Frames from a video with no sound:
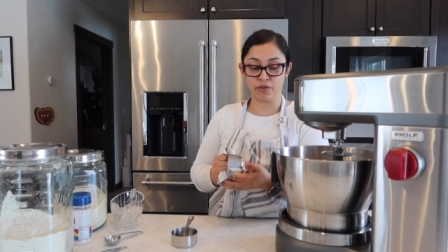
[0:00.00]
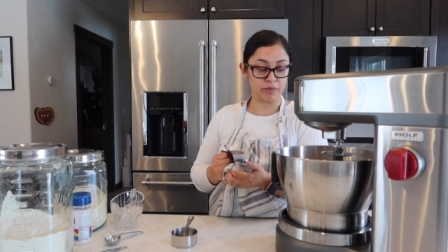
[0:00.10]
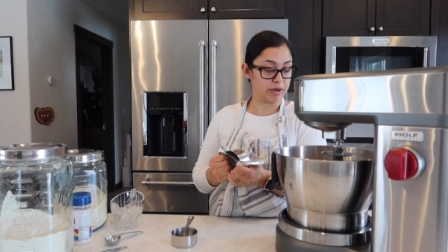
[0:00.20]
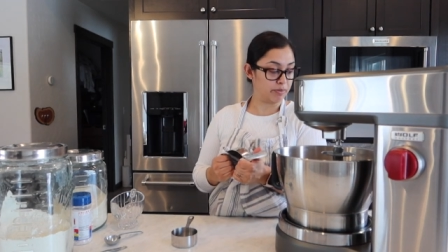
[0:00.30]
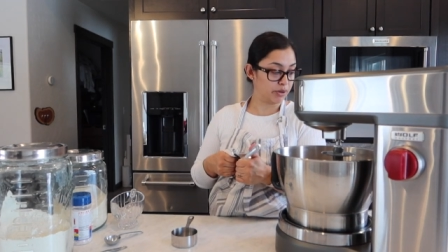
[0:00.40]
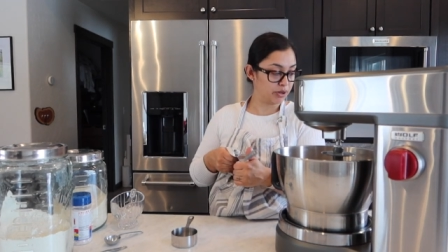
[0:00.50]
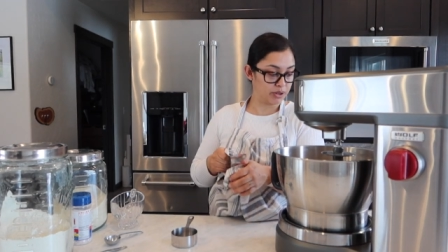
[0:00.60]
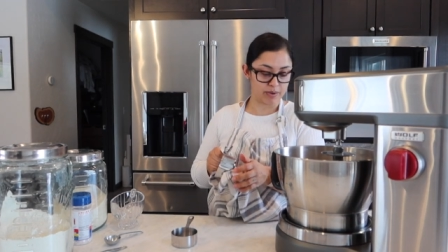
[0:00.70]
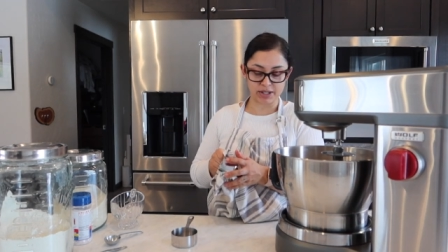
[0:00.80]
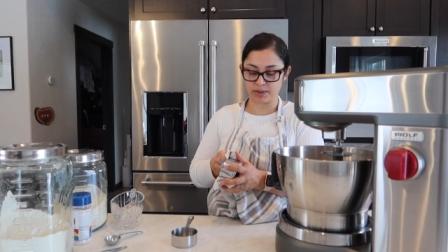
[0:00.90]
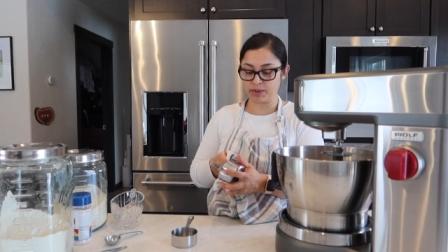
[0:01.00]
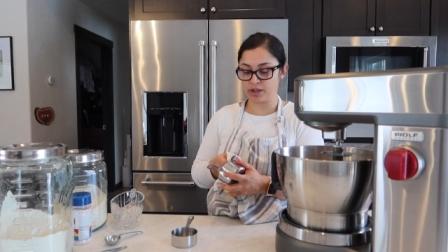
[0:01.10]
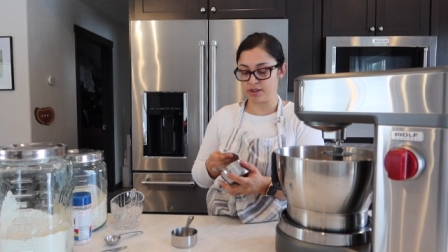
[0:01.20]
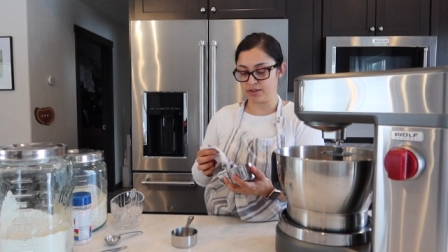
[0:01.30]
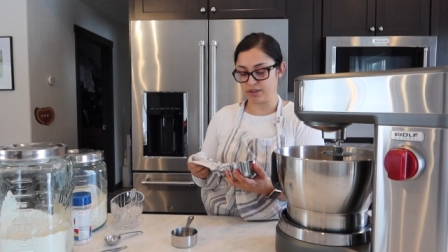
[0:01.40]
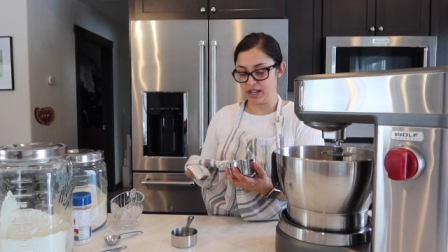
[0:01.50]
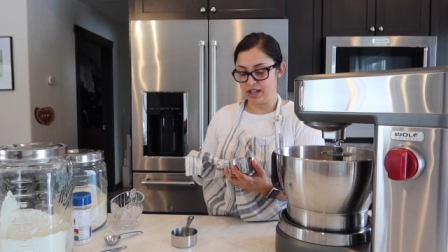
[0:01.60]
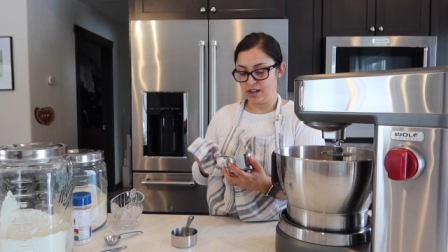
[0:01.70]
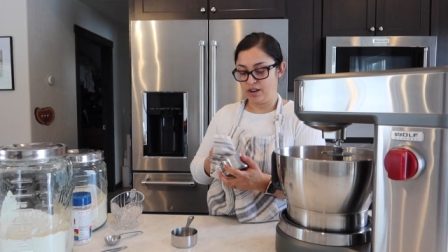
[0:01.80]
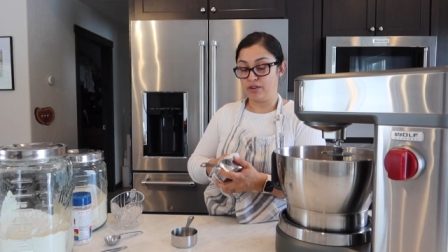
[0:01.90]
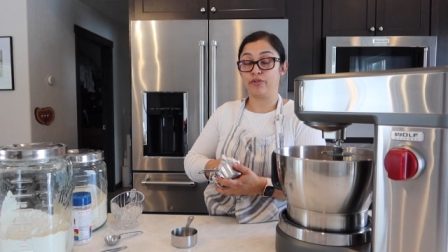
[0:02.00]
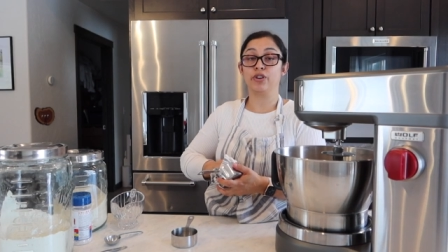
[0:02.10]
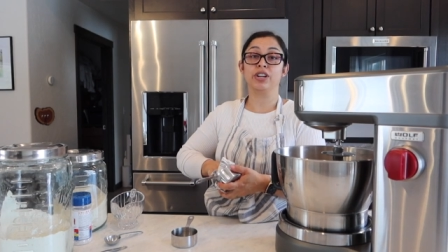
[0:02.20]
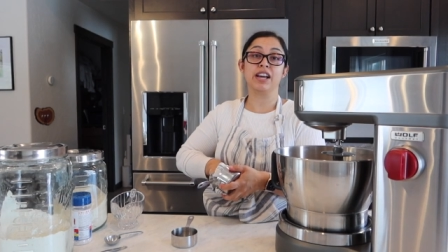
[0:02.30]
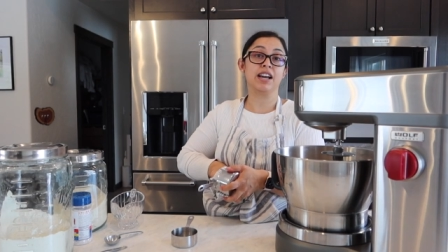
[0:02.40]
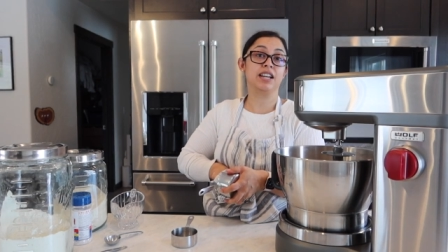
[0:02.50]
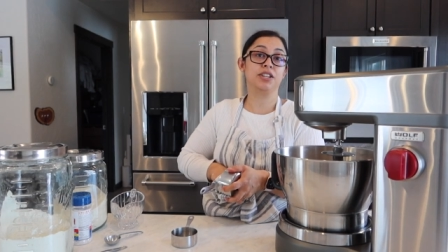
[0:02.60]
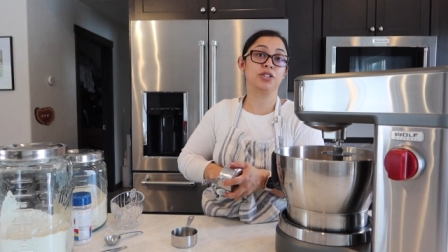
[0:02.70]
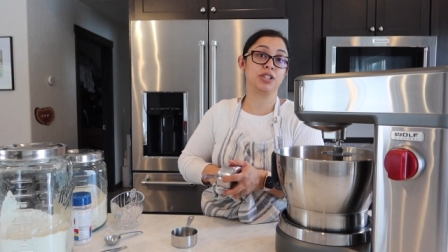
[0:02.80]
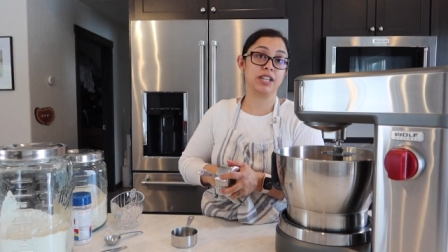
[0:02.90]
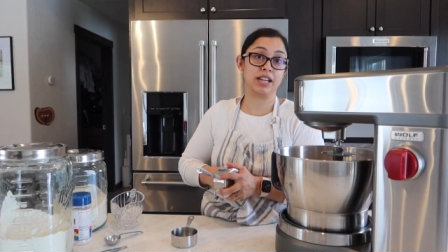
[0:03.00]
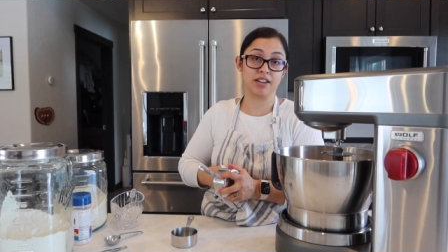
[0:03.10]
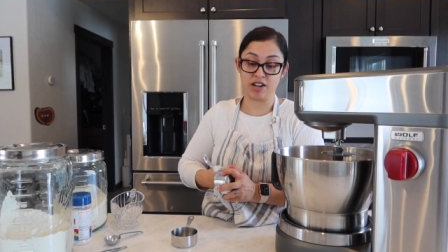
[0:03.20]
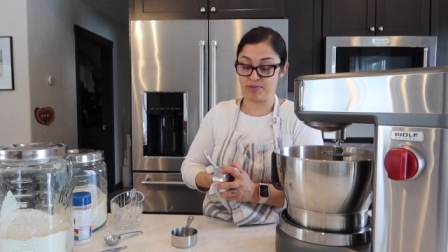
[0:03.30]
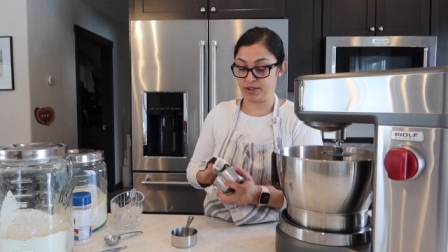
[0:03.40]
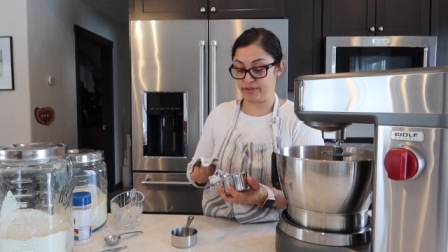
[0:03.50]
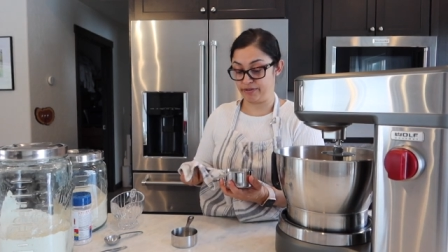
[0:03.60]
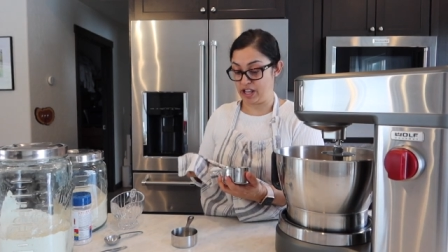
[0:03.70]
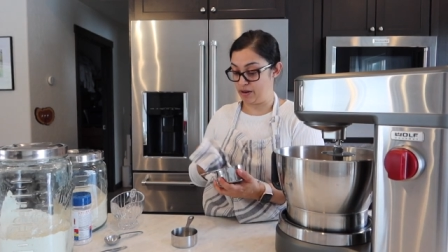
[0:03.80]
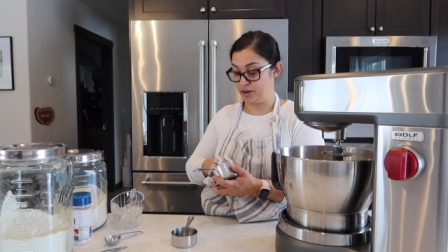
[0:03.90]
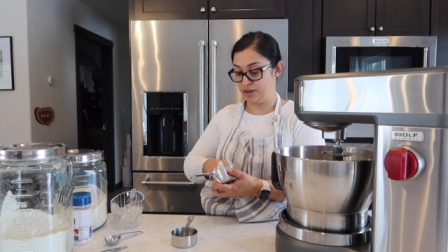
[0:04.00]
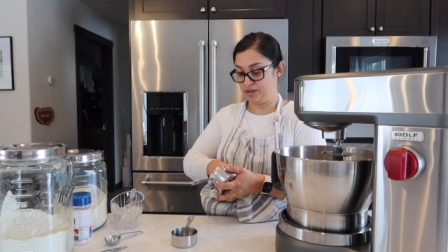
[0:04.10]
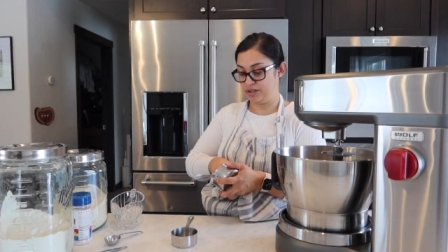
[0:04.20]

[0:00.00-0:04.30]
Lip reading: Remember, the recipe calls for 9 to 10 cups of flour.